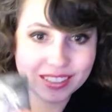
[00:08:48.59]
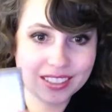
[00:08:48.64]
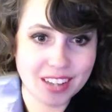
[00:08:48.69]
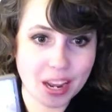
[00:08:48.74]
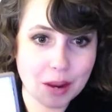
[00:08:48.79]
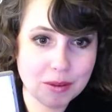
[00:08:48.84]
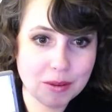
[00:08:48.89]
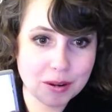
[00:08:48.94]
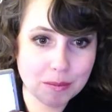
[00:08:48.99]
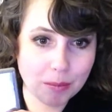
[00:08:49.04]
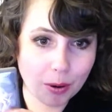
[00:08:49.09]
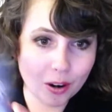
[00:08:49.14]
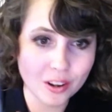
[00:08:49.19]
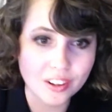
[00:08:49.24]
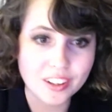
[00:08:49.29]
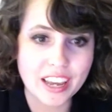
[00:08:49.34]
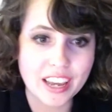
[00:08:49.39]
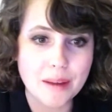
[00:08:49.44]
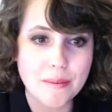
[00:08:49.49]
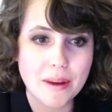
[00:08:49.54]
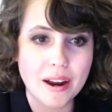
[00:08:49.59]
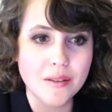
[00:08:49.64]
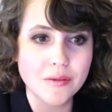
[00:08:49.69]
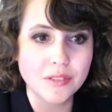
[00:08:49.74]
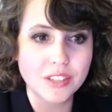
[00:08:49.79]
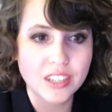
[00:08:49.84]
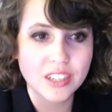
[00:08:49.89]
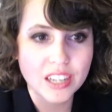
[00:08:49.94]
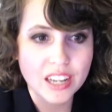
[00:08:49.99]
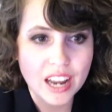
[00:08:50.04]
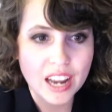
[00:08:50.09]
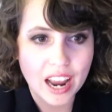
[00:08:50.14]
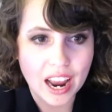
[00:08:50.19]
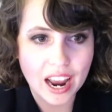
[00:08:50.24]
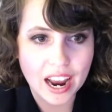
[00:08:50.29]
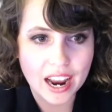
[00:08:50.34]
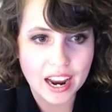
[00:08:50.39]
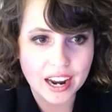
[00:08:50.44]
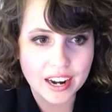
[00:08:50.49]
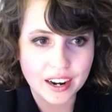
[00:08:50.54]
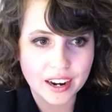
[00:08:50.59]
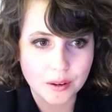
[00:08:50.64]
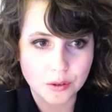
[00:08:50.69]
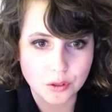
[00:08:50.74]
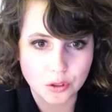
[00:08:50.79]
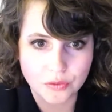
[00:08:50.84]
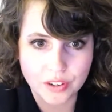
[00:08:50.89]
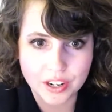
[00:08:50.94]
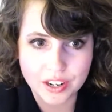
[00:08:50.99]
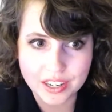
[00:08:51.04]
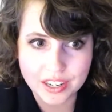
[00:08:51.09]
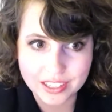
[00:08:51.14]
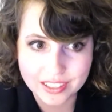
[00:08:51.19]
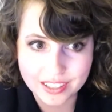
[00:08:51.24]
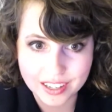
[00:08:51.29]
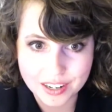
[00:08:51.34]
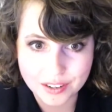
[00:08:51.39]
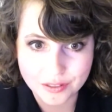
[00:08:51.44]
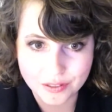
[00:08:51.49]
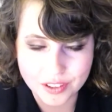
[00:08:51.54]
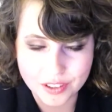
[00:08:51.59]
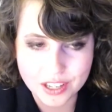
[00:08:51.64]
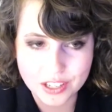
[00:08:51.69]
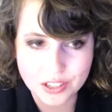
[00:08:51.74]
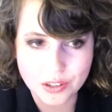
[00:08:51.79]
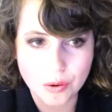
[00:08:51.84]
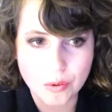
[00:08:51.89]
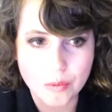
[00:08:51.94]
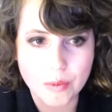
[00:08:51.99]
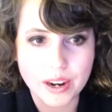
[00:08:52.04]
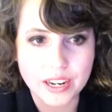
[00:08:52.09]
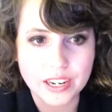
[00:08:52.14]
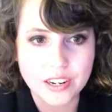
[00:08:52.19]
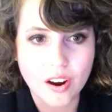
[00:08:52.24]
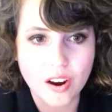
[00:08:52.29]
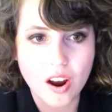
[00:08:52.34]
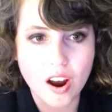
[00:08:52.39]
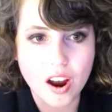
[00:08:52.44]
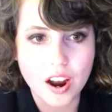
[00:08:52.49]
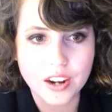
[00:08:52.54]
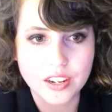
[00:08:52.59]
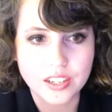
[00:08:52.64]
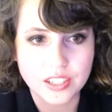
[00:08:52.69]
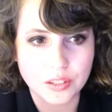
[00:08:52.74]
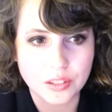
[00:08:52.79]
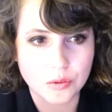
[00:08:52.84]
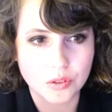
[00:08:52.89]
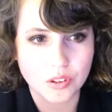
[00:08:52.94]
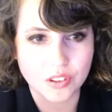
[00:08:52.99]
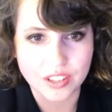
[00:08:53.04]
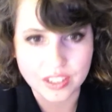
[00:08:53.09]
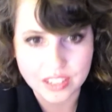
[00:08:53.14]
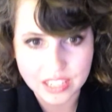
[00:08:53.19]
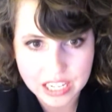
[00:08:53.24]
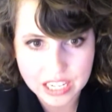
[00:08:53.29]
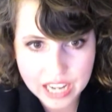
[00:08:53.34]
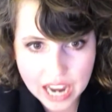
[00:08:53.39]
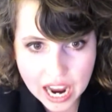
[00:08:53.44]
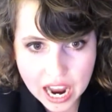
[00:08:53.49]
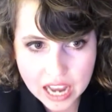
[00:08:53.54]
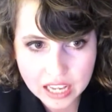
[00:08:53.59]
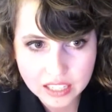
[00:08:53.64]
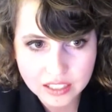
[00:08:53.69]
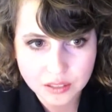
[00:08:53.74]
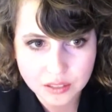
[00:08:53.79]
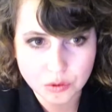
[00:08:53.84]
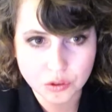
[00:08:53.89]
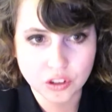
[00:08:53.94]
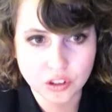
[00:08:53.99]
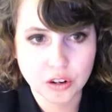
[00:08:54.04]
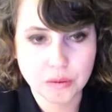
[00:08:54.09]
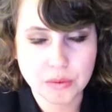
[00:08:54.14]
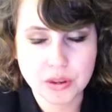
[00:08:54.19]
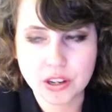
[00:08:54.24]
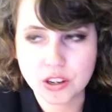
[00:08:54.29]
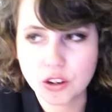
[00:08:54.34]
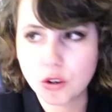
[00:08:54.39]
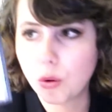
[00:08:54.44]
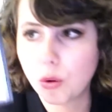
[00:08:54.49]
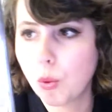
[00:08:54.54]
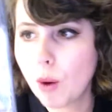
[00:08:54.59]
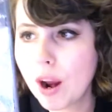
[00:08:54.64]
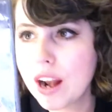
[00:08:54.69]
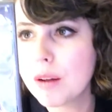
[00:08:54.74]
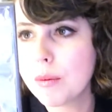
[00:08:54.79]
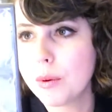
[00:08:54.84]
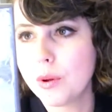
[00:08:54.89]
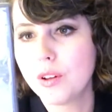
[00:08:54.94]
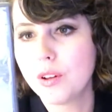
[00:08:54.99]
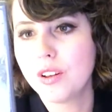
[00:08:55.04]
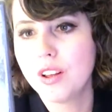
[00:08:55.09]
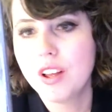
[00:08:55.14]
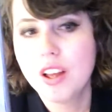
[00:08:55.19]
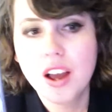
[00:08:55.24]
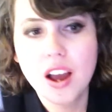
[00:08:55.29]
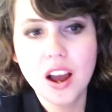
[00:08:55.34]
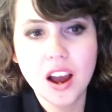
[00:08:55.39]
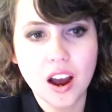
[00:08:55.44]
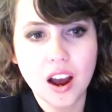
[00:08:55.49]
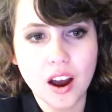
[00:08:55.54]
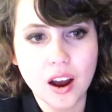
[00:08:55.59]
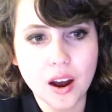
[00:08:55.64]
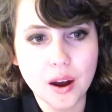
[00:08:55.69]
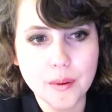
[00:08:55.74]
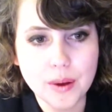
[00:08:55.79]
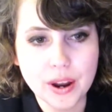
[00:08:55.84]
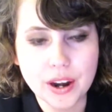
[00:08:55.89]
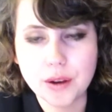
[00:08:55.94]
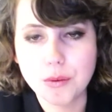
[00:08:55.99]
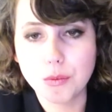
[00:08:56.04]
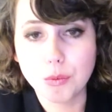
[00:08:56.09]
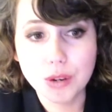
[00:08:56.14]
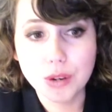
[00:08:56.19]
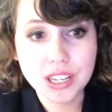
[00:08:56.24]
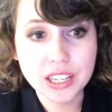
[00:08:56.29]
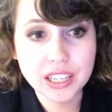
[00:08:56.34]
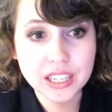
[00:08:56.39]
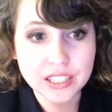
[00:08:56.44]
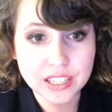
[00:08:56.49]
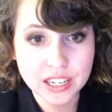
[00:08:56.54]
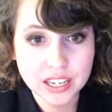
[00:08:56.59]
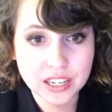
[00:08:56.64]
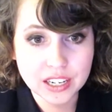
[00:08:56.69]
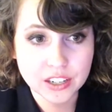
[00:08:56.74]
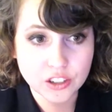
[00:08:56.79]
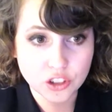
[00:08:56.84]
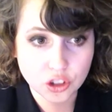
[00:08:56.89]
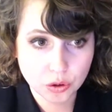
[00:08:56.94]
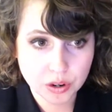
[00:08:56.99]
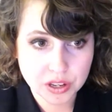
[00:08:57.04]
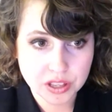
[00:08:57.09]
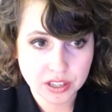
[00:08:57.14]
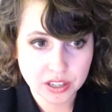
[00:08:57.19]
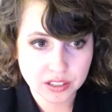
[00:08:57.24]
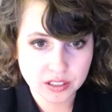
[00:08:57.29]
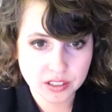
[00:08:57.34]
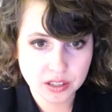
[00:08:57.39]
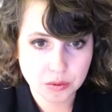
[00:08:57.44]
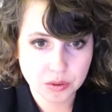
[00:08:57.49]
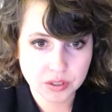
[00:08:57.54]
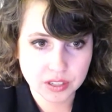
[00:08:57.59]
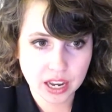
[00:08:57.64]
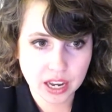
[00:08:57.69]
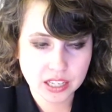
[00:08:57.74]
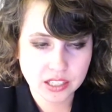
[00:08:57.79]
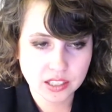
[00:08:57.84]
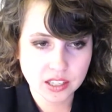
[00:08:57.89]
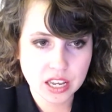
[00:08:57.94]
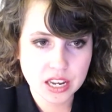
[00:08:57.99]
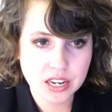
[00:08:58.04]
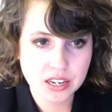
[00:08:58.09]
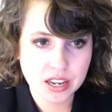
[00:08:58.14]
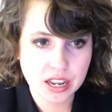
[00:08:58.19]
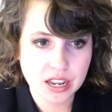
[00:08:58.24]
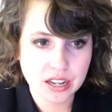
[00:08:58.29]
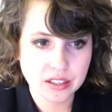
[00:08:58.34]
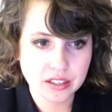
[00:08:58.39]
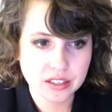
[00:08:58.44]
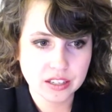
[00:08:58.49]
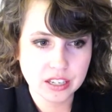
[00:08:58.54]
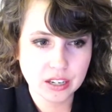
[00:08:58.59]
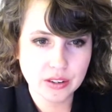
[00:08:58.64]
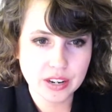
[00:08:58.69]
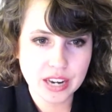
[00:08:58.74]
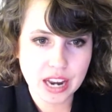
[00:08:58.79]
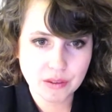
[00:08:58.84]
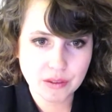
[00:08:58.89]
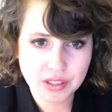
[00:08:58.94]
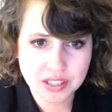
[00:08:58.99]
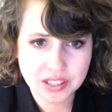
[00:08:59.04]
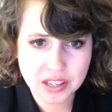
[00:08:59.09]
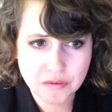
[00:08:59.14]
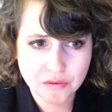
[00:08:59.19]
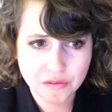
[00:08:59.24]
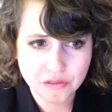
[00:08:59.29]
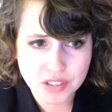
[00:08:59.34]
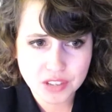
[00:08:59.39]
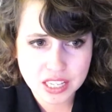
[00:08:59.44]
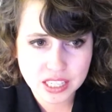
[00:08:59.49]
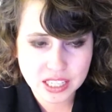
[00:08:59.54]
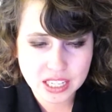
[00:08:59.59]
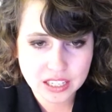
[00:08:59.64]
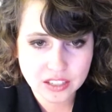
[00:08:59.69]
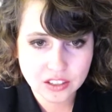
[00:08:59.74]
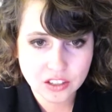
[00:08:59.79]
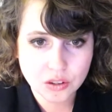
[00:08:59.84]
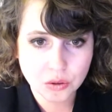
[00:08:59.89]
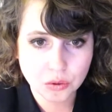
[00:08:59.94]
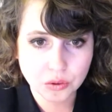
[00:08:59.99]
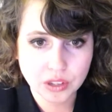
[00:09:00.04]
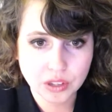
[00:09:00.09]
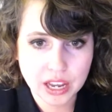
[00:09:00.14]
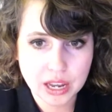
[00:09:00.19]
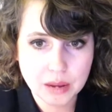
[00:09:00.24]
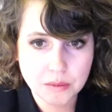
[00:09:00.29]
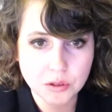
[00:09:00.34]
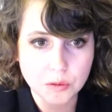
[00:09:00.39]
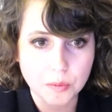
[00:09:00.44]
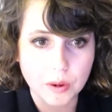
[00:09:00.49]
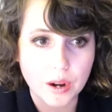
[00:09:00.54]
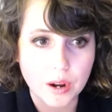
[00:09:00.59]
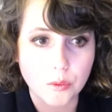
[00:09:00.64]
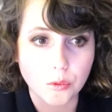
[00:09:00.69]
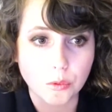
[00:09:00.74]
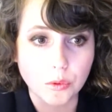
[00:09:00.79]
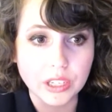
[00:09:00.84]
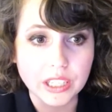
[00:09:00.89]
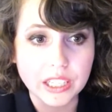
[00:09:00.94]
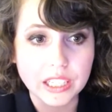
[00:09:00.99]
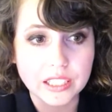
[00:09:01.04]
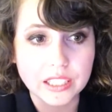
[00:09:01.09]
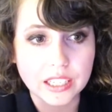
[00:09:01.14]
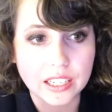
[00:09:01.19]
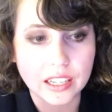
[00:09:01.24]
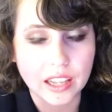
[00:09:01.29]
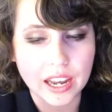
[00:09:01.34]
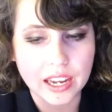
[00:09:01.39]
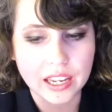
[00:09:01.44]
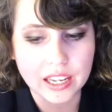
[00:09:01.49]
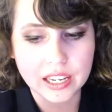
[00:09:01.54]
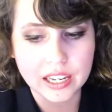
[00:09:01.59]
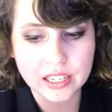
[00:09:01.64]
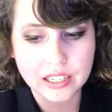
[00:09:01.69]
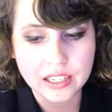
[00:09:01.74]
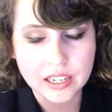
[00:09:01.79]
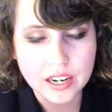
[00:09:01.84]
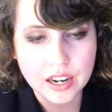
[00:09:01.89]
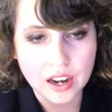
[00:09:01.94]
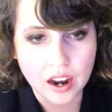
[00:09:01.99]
Diamond and Pearl came out, and I was very excited for this. Oh my god, because it was on the DS. It was going to be incredible, and I really did enjoy this. It was excellent. It still didn't have the same feeling as the old games, but I really did like it.